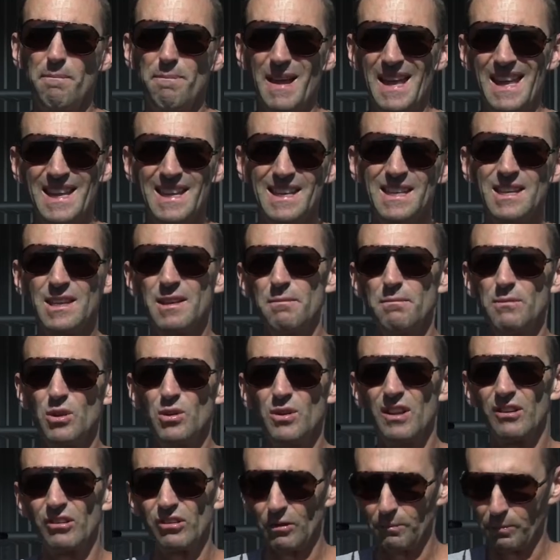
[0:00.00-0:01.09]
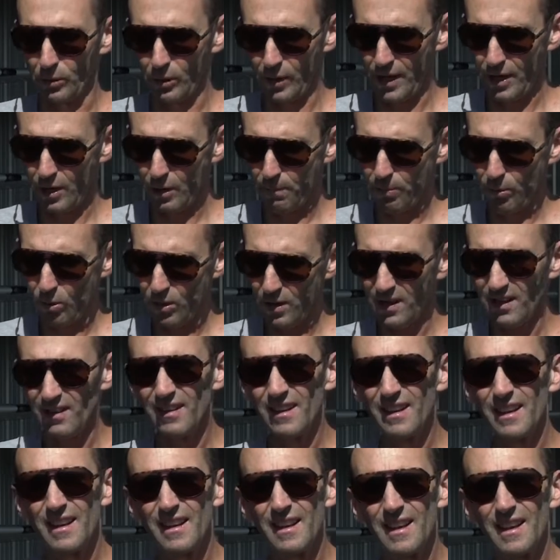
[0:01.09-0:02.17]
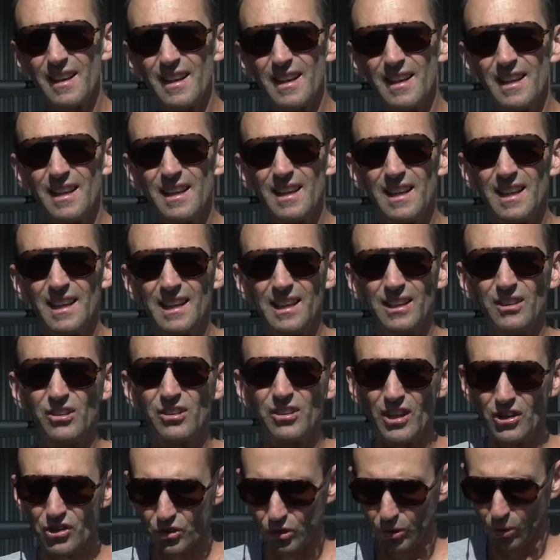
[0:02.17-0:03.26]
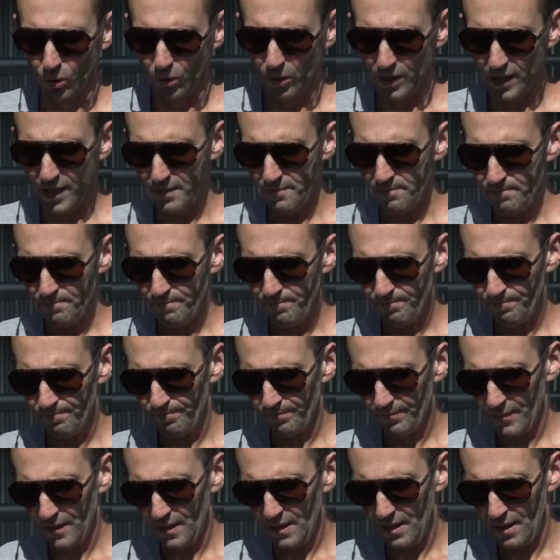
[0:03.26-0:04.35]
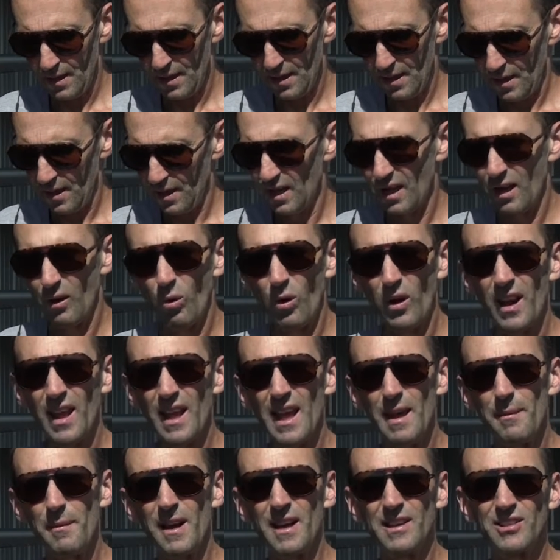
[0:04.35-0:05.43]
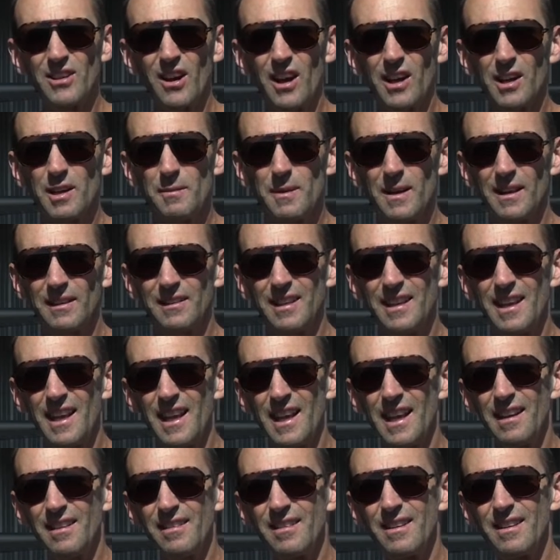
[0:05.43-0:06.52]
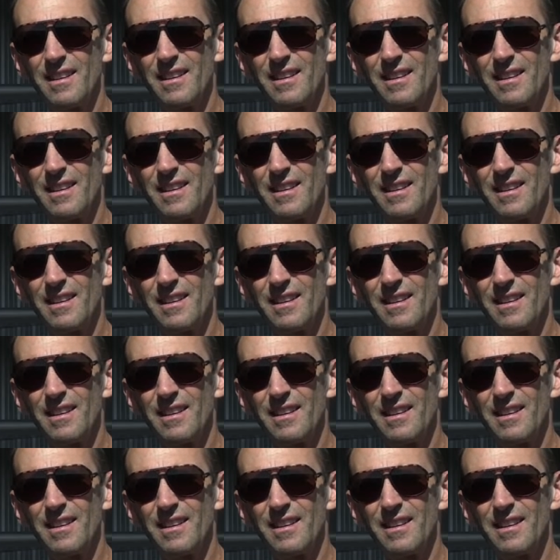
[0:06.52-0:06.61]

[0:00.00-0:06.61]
Bend Municipal Airport in Central Oregon. What am I talking about today?